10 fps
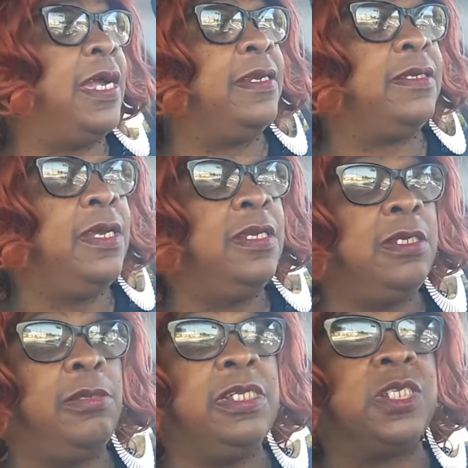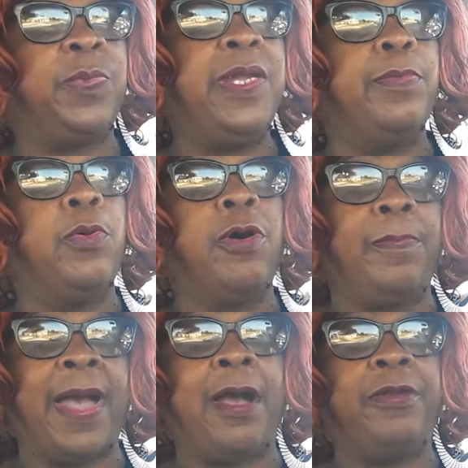and, and speak more
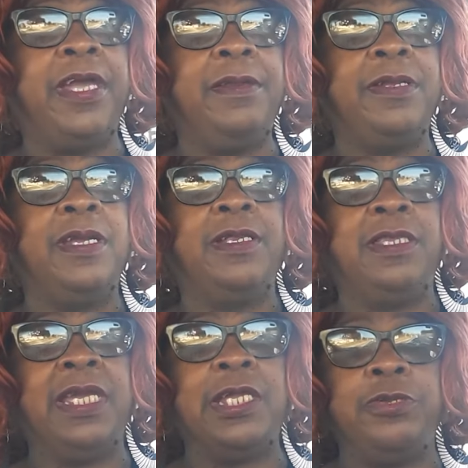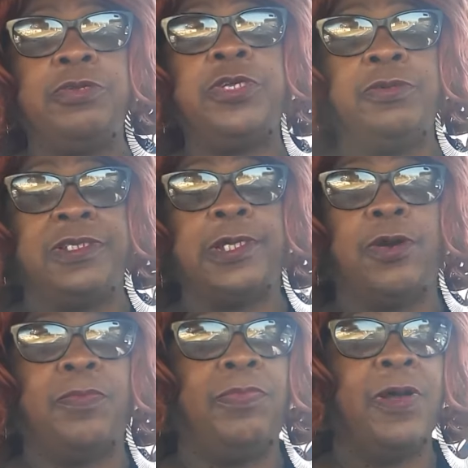about it, then you do
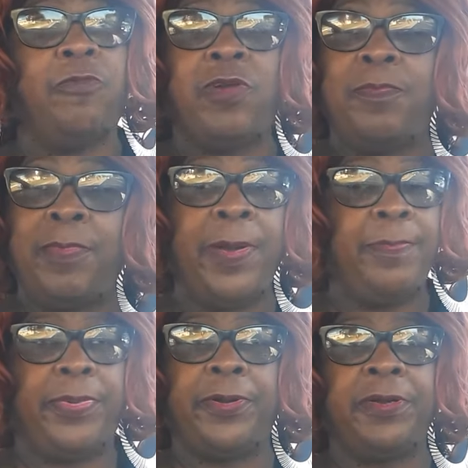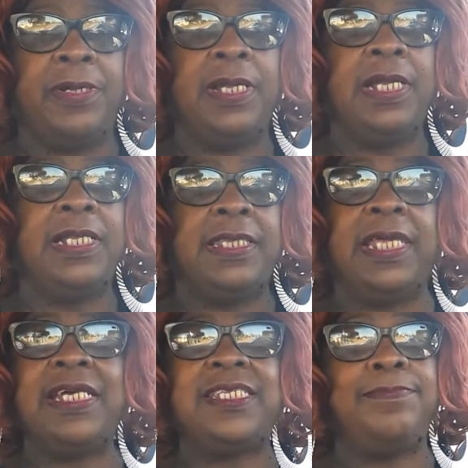so. But remember,
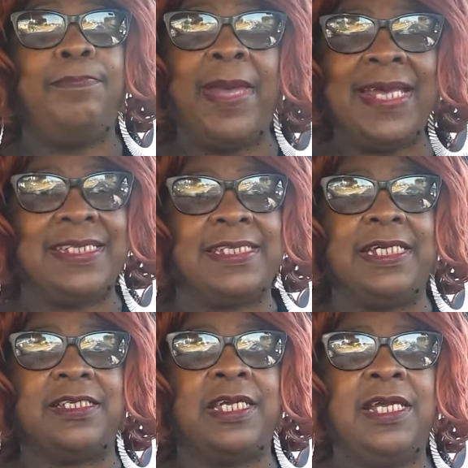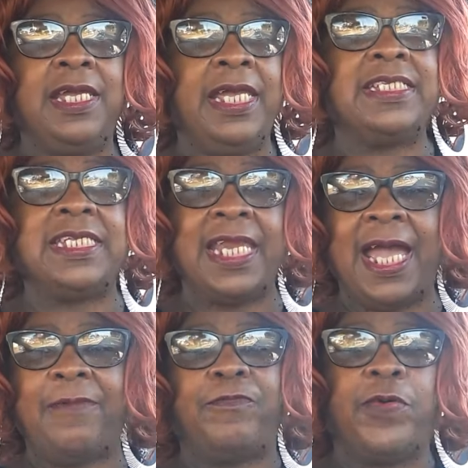this message is
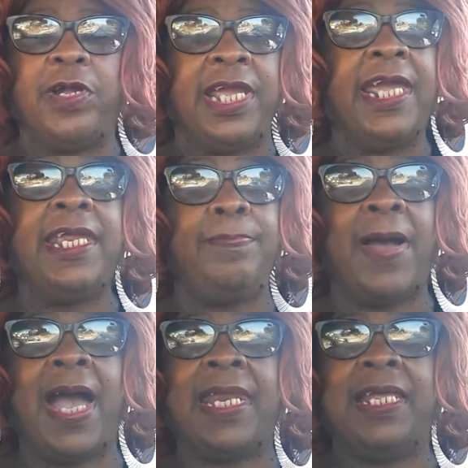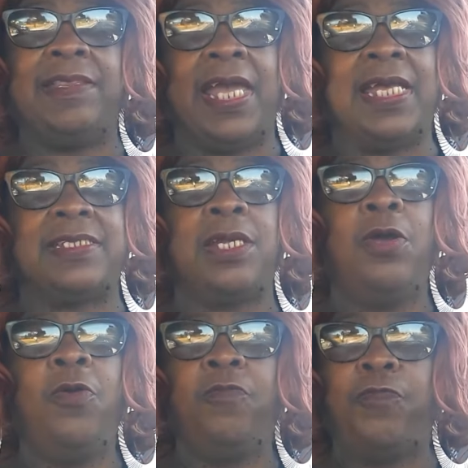not for anybody that's
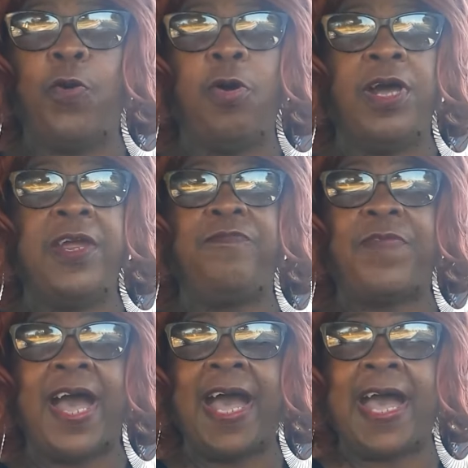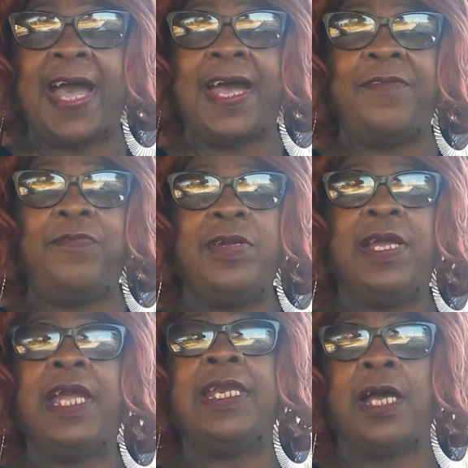45
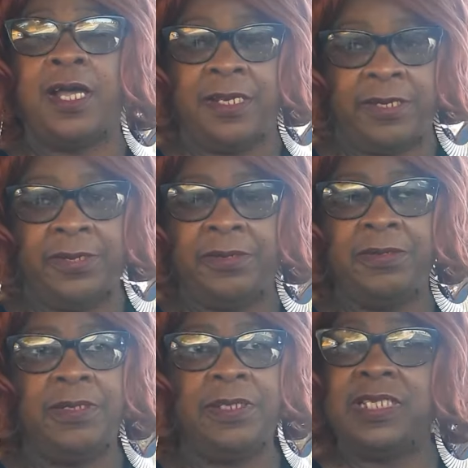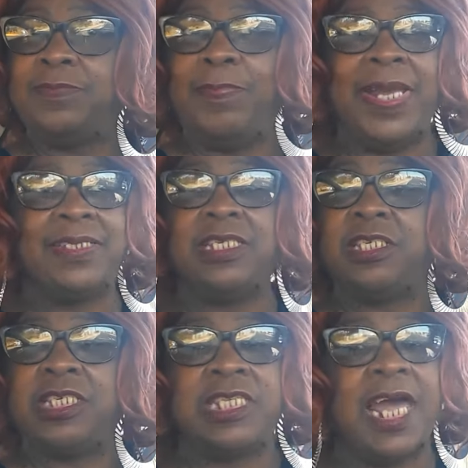and under. This
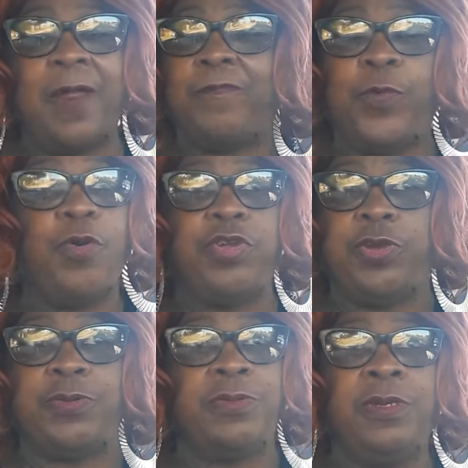message is not for you.